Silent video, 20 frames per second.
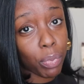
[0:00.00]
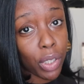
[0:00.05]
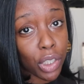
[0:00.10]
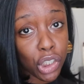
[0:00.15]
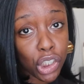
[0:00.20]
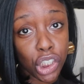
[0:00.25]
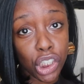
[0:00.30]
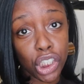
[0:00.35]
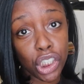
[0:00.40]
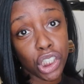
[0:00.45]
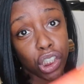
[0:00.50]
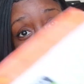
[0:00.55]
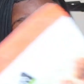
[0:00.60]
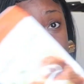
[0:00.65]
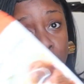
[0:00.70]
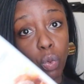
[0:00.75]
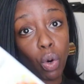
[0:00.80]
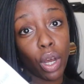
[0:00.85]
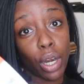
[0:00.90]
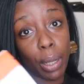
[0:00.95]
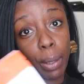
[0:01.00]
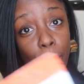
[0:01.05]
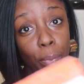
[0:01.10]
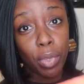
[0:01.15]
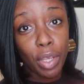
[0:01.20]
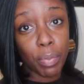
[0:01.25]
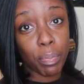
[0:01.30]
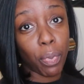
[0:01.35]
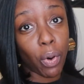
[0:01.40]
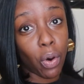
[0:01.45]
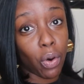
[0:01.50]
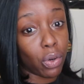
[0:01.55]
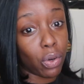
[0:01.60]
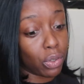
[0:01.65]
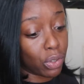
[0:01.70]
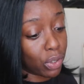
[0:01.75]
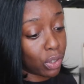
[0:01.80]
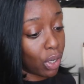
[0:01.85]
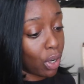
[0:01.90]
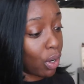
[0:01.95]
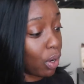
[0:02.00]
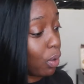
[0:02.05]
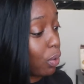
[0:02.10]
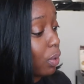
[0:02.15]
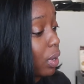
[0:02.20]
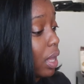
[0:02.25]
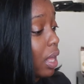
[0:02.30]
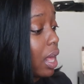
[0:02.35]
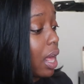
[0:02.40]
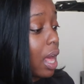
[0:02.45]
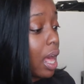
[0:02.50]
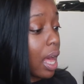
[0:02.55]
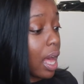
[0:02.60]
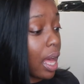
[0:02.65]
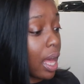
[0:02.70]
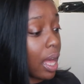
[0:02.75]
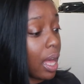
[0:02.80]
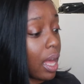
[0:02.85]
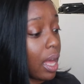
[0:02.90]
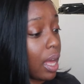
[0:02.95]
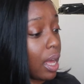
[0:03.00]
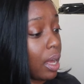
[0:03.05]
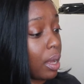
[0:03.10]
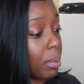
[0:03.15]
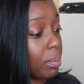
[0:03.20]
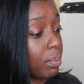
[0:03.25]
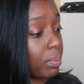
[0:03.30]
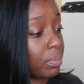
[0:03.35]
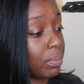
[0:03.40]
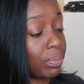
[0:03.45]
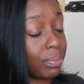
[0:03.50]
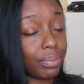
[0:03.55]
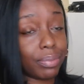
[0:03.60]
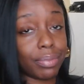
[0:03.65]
but she just wanted meatballs. So um